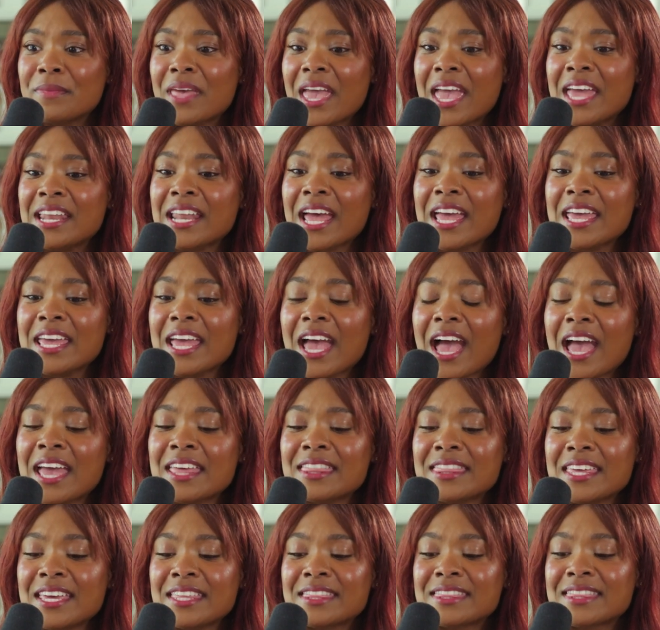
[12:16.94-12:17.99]
And I
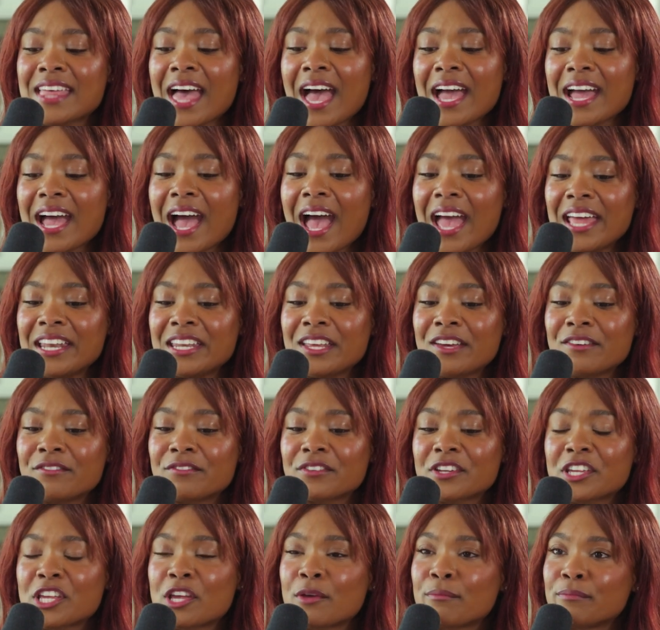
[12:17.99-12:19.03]
think that kind
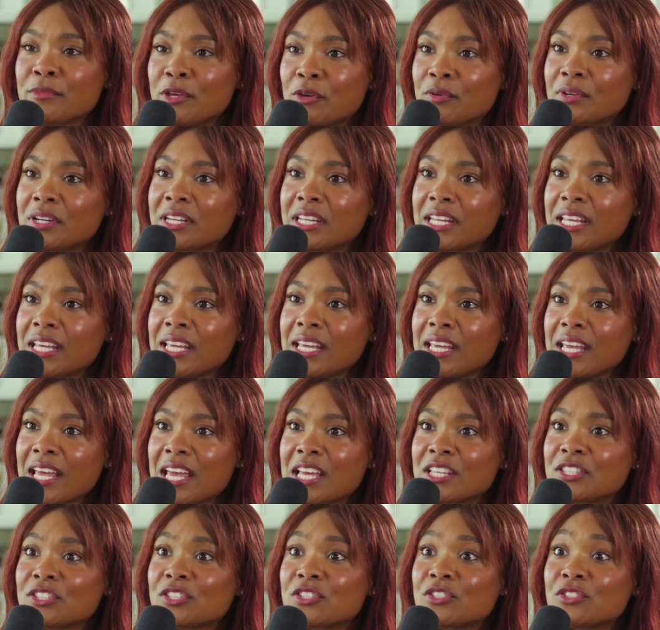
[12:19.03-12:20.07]
of community
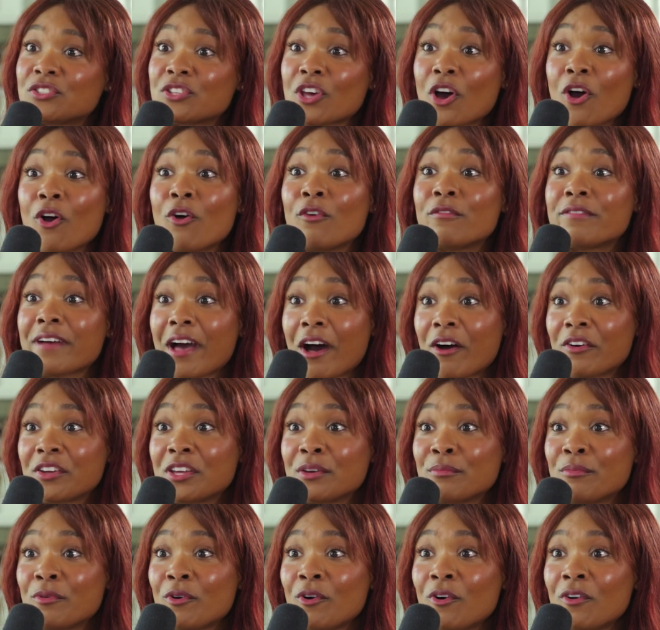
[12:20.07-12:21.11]
is so
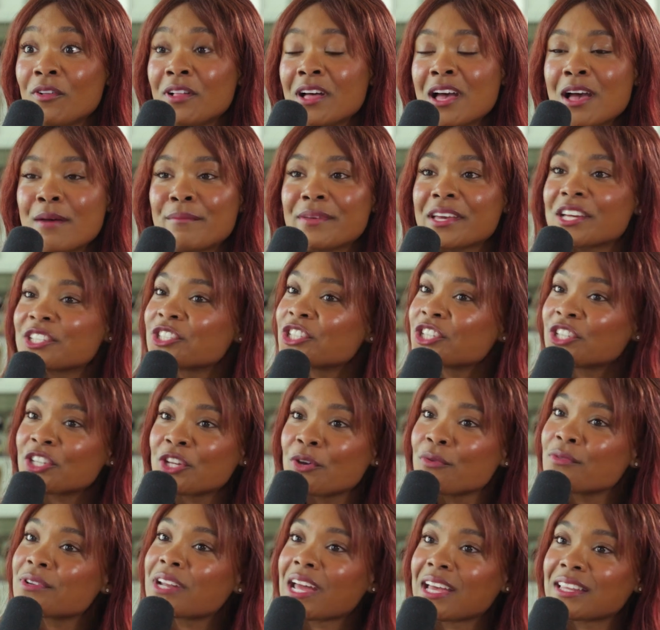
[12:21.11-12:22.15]
valuable because she
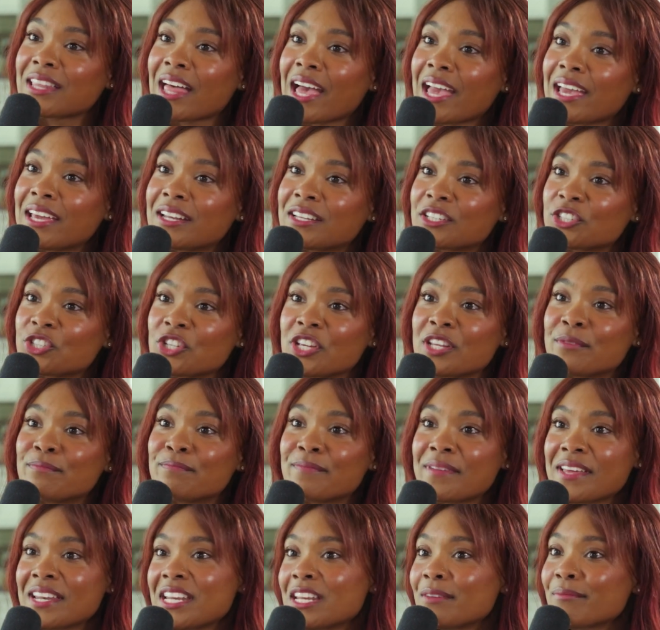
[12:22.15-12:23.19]
knew what I liked. She had
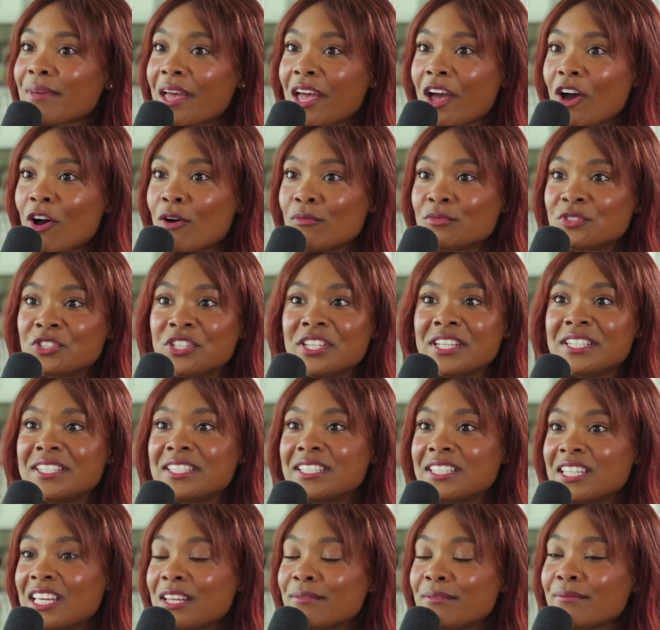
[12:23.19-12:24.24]
been in my home. She had
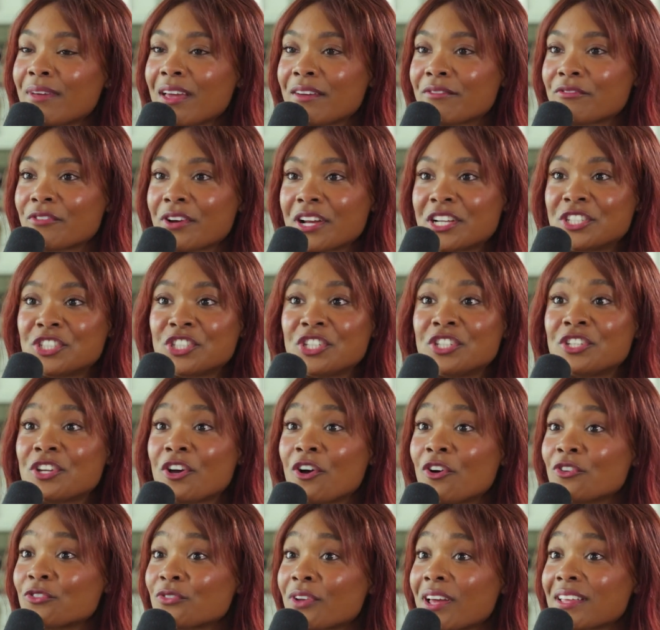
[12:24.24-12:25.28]
seen my fridge. She
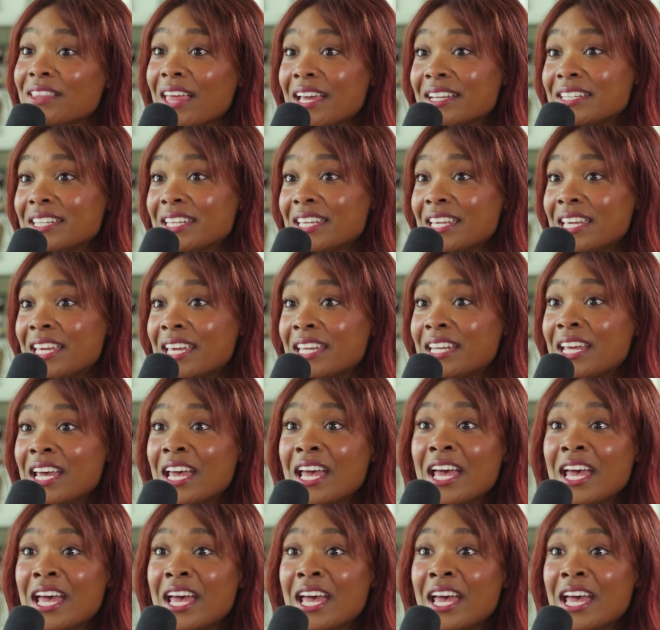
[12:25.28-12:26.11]
knows what I like to eat.